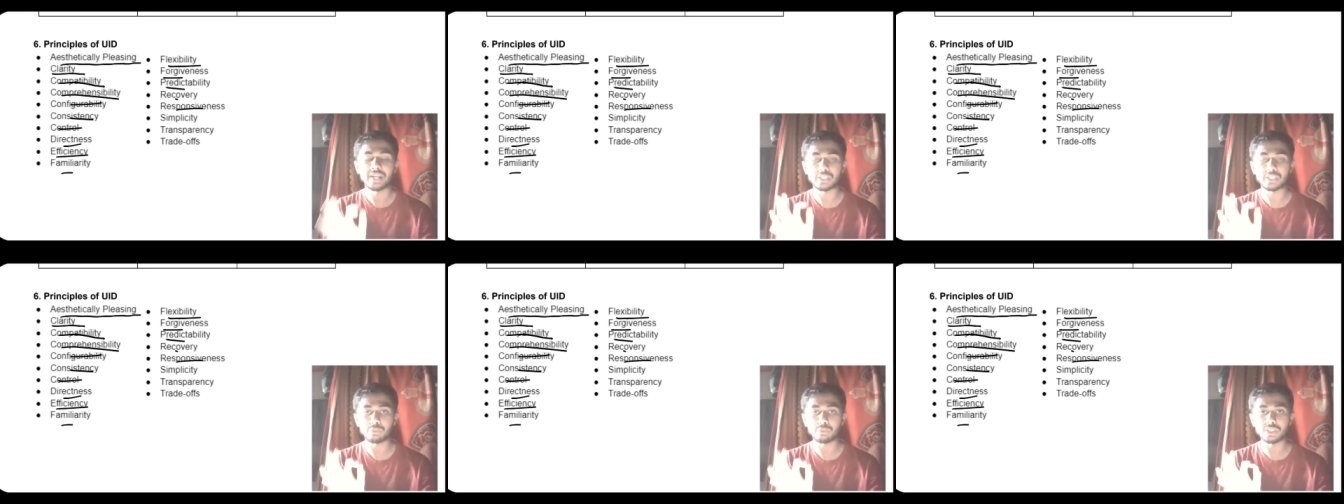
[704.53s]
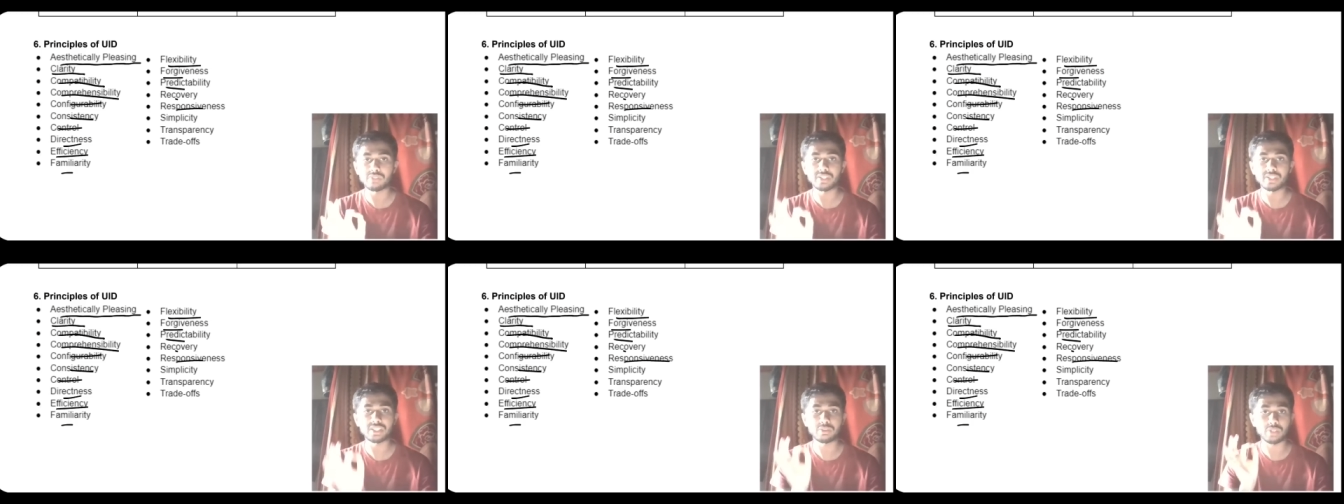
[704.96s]

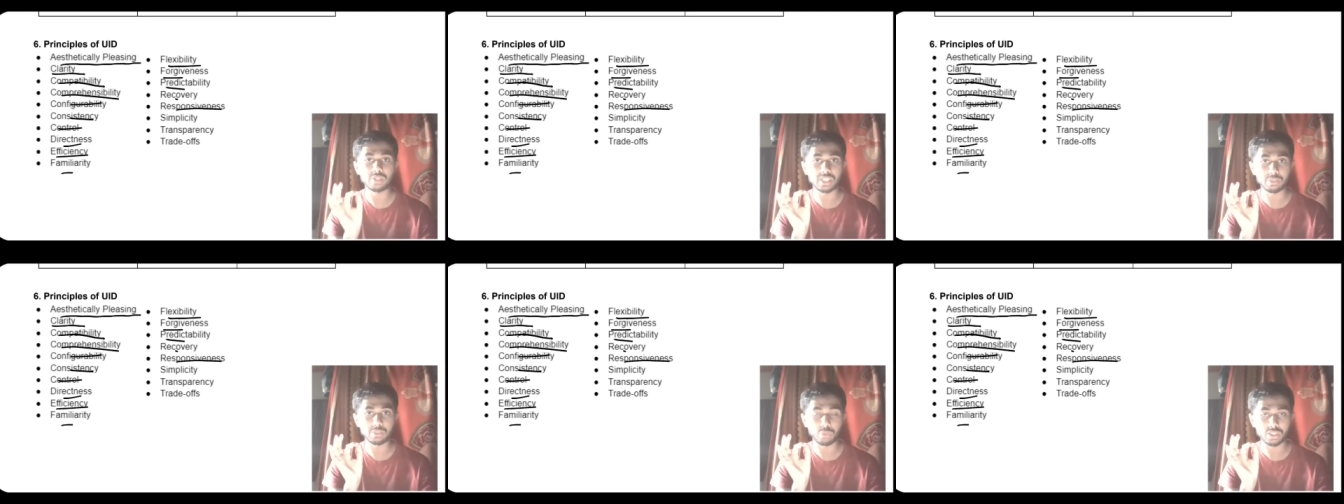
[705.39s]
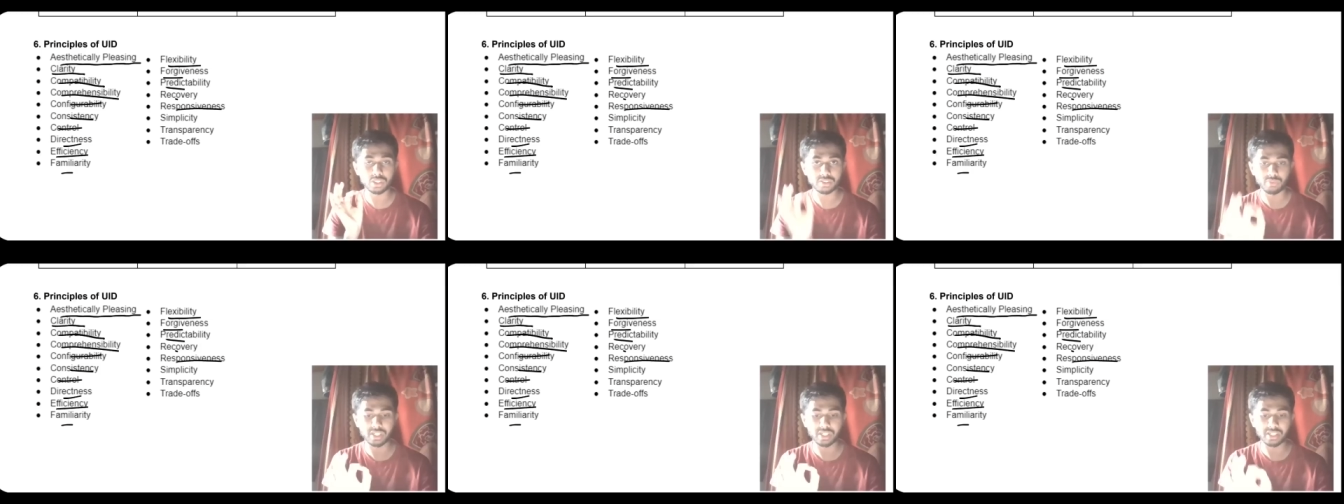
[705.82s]
responsiveness it will respond
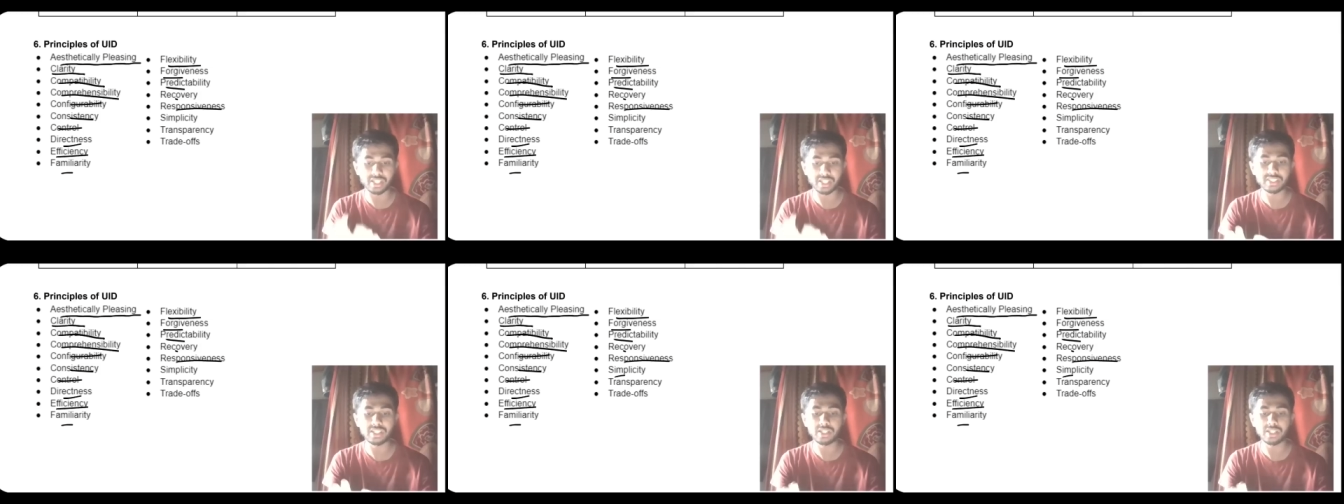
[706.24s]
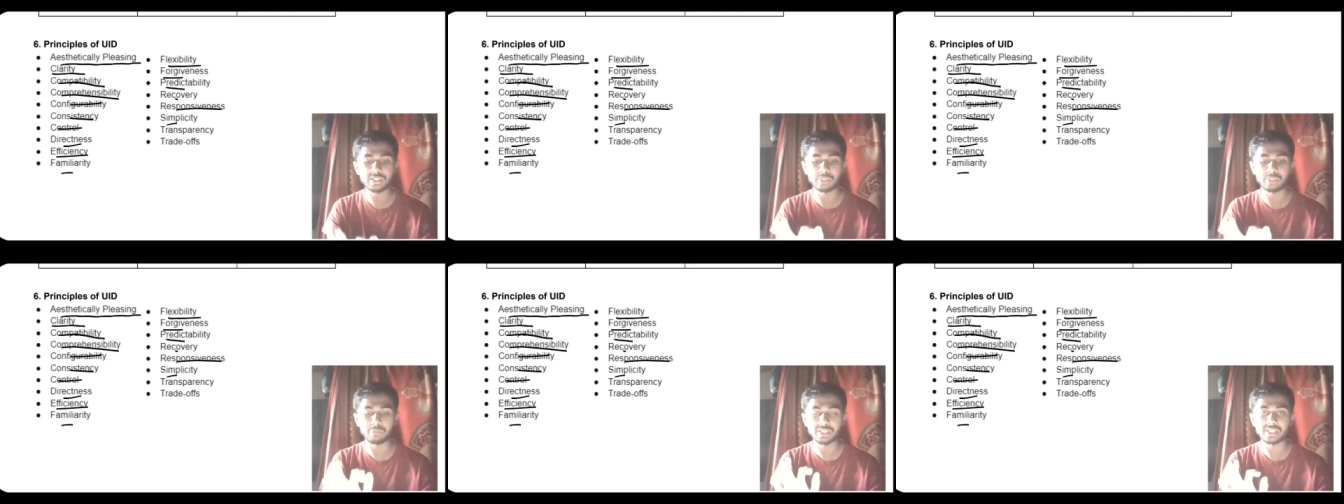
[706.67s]
very nicely
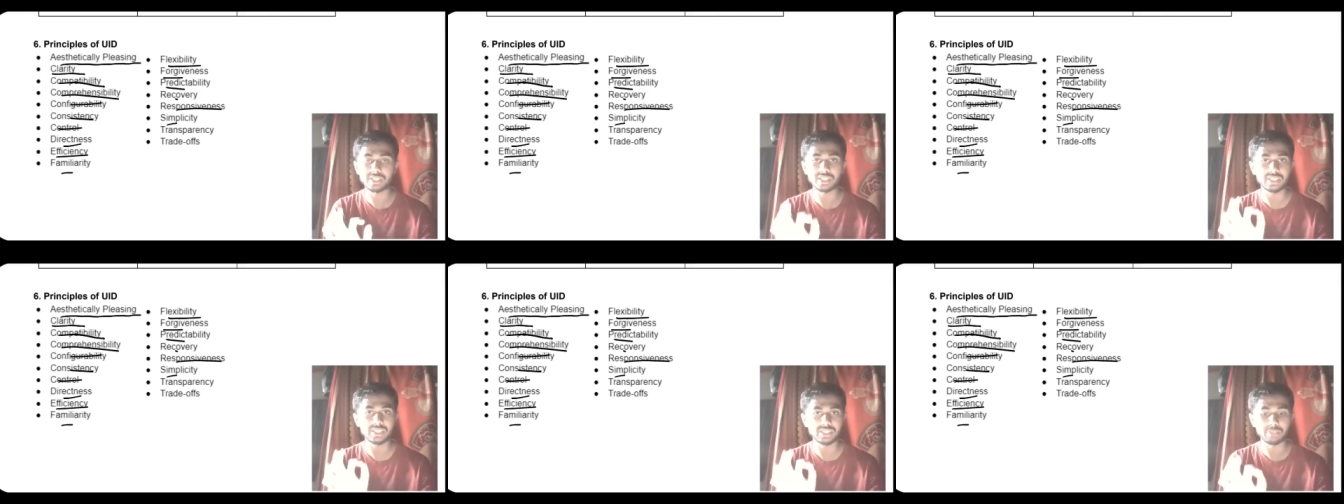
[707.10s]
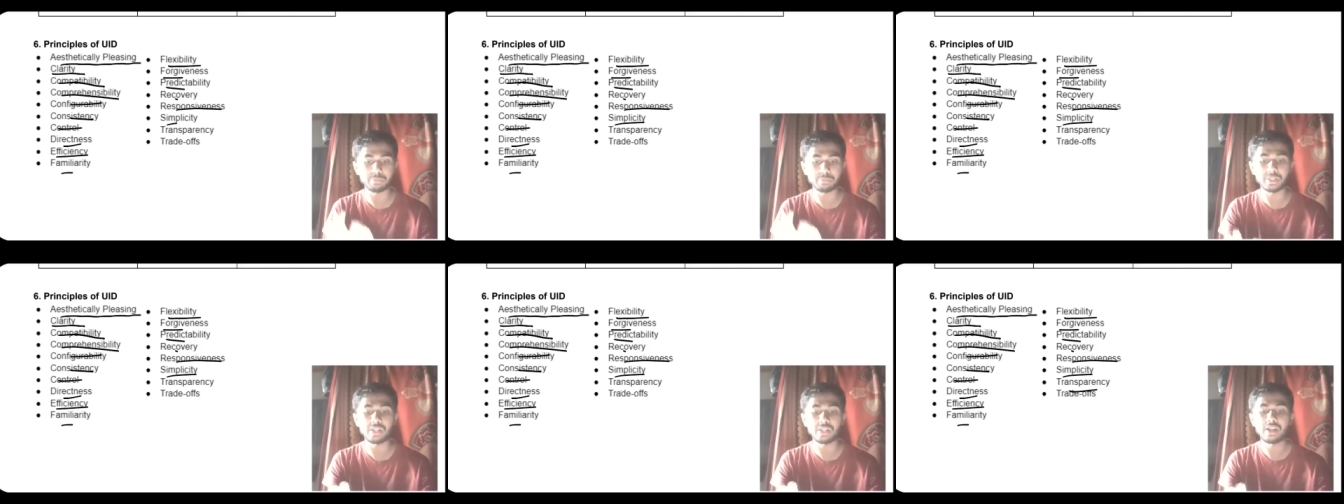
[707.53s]
simplicity it's
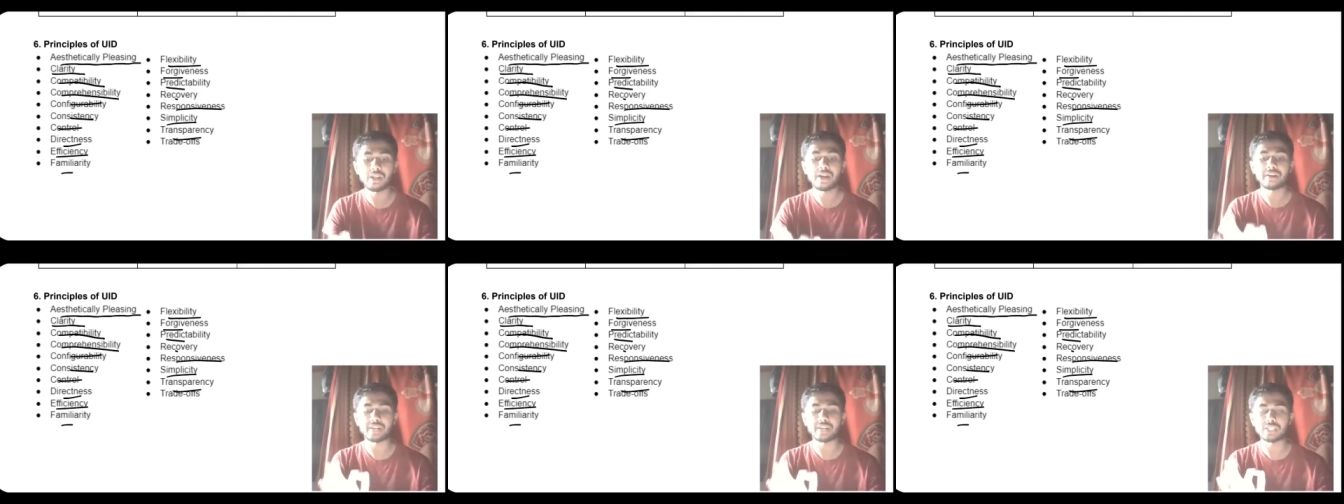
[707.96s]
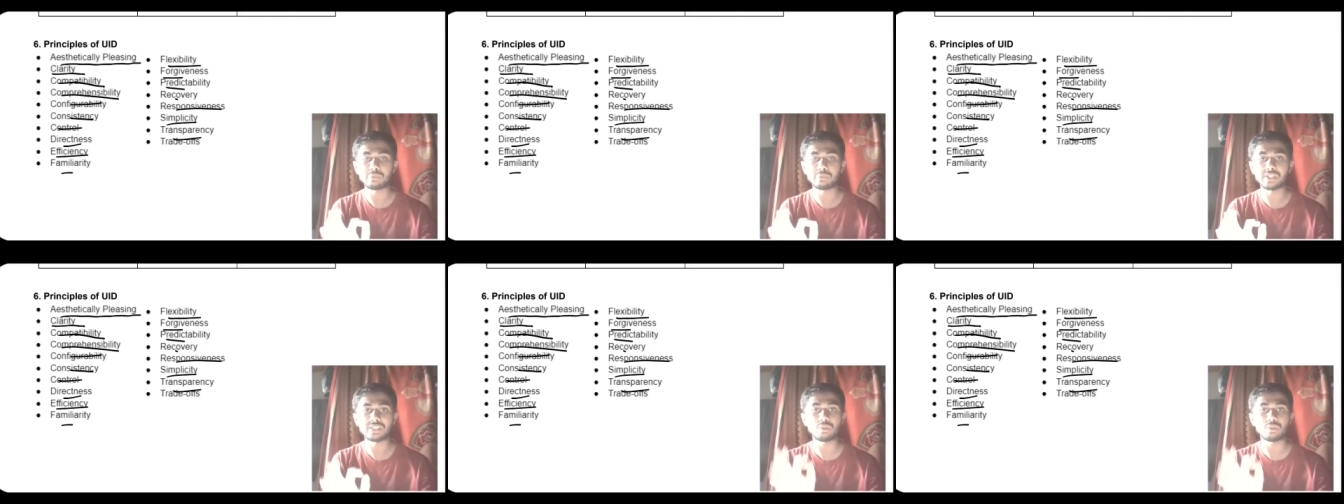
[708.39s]
simple
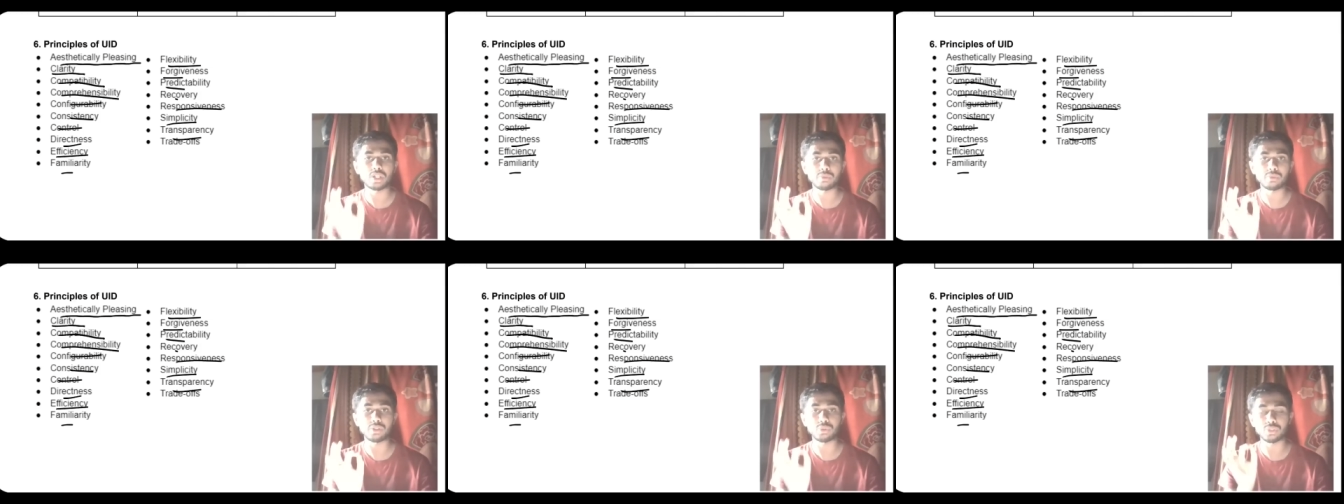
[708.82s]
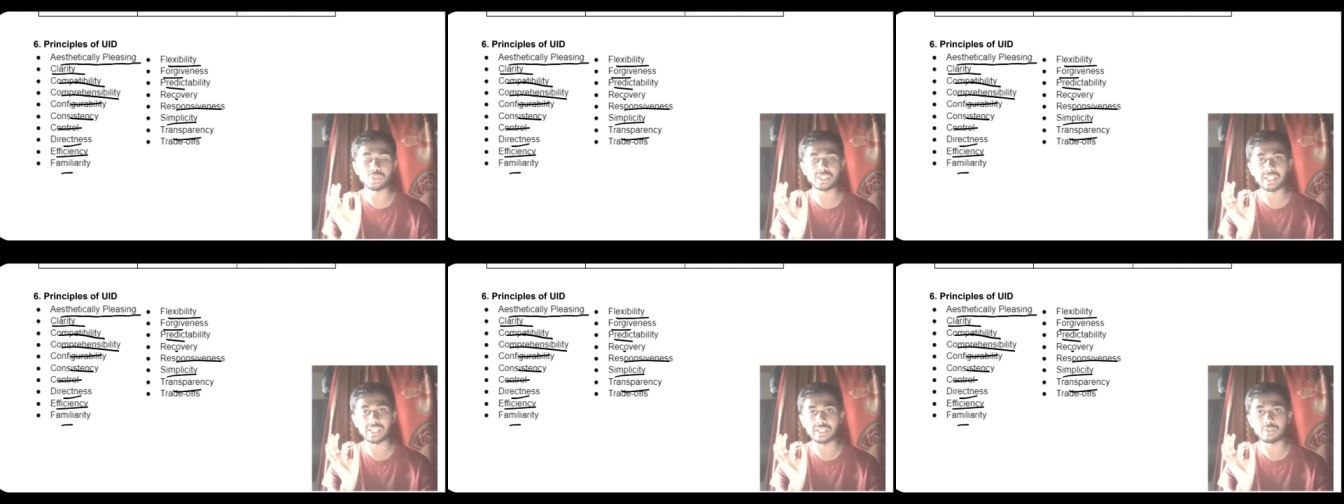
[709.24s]
transparency whatever you do is
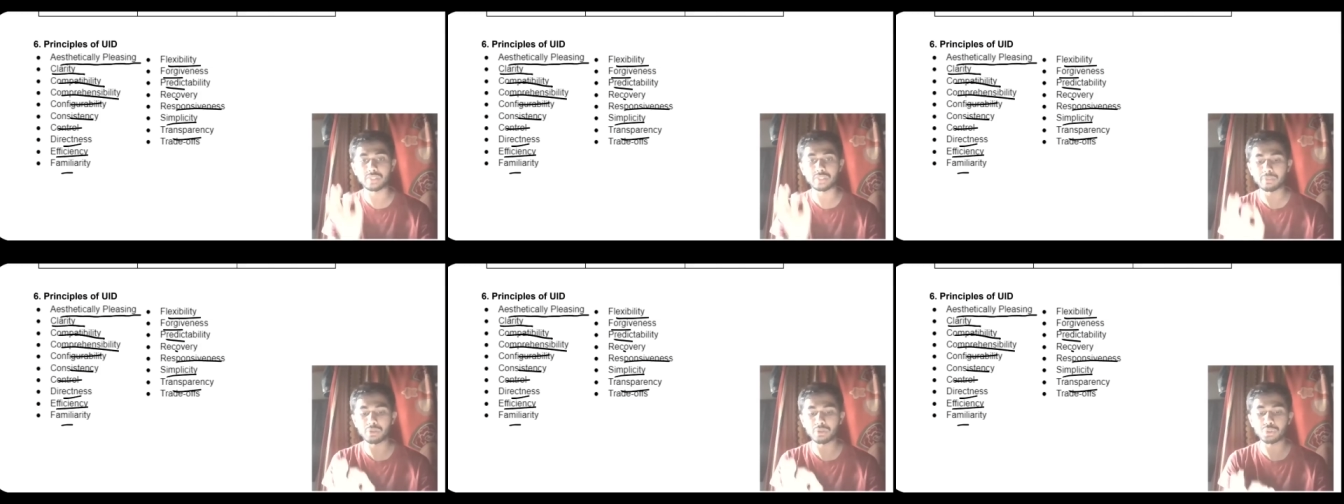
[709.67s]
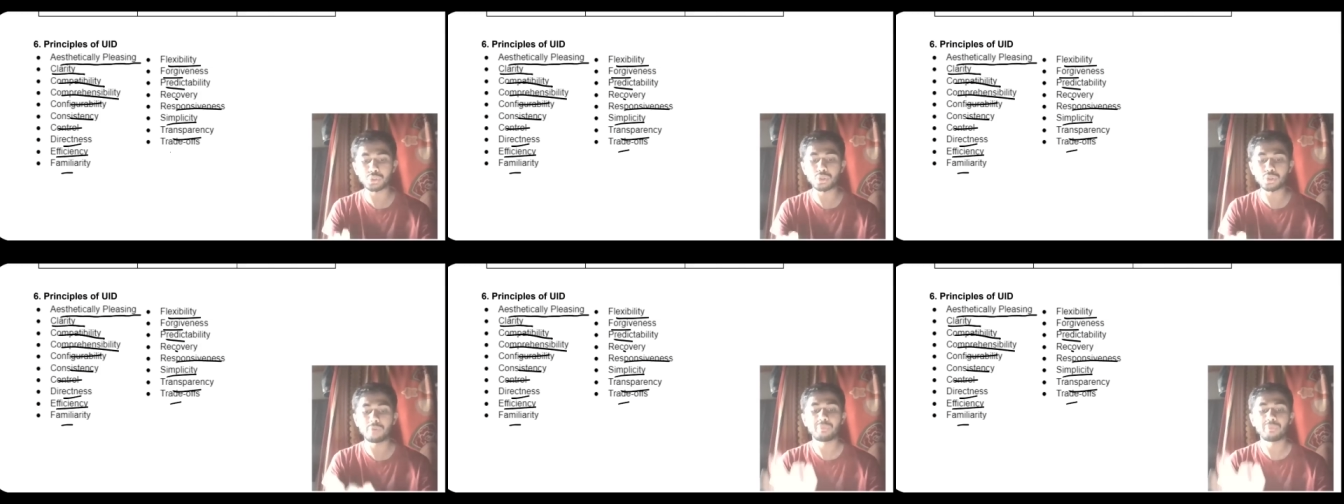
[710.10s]
clearly visible to you